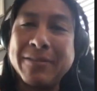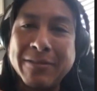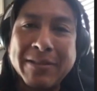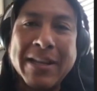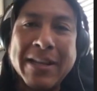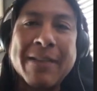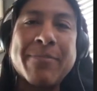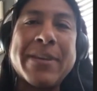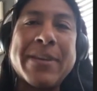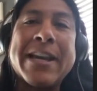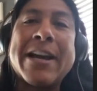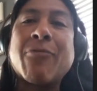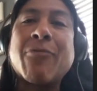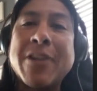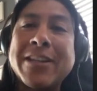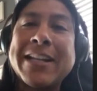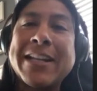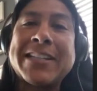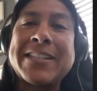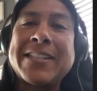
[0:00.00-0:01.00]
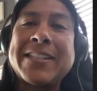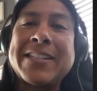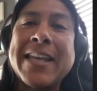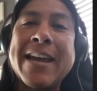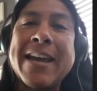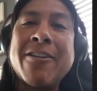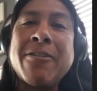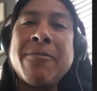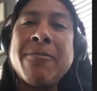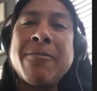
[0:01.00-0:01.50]
being aware that's
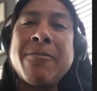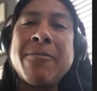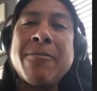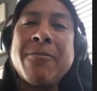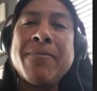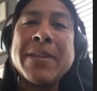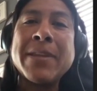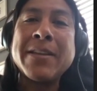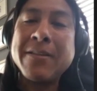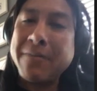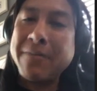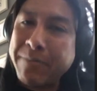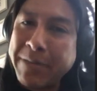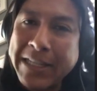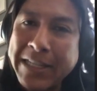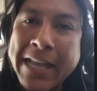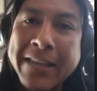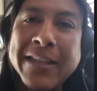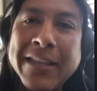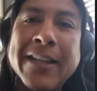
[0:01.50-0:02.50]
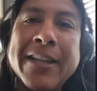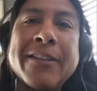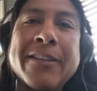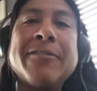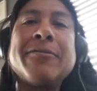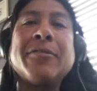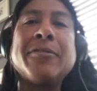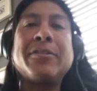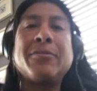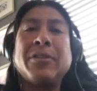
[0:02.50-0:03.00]
there, but handling
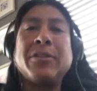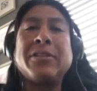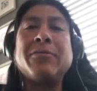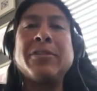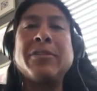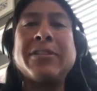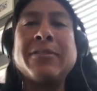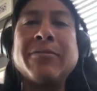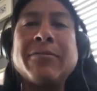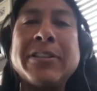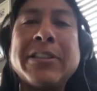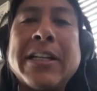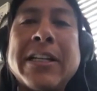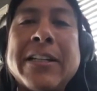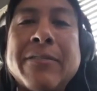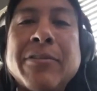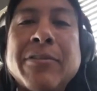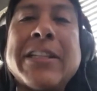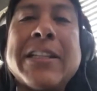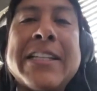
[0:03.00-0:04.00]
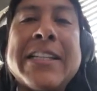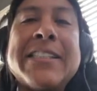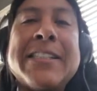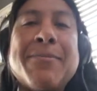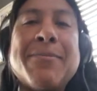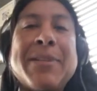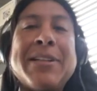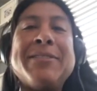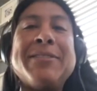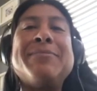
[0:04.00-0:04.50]
with the
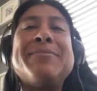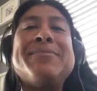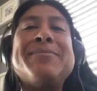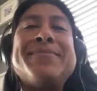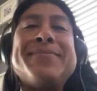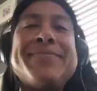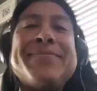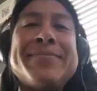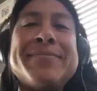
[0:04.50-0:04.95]
discipline. But